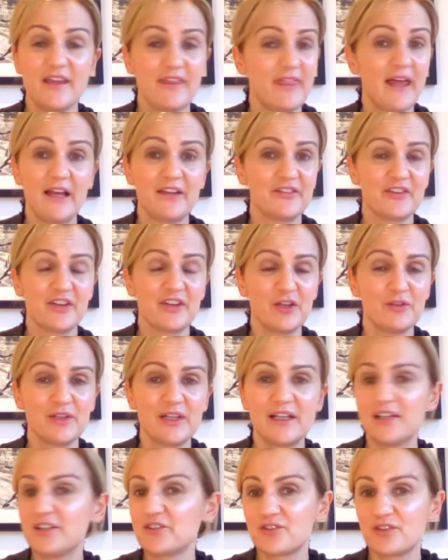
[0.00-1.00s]
that's the only
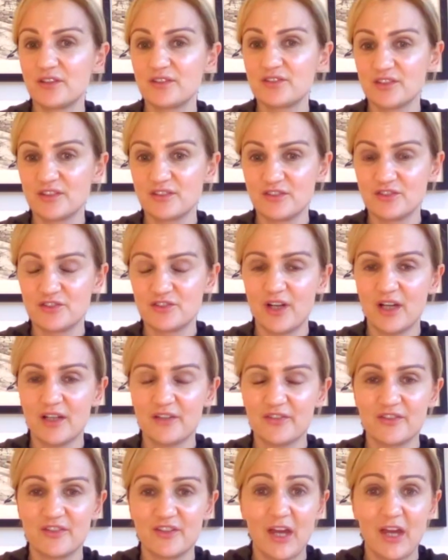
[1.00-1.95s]
literature to trust.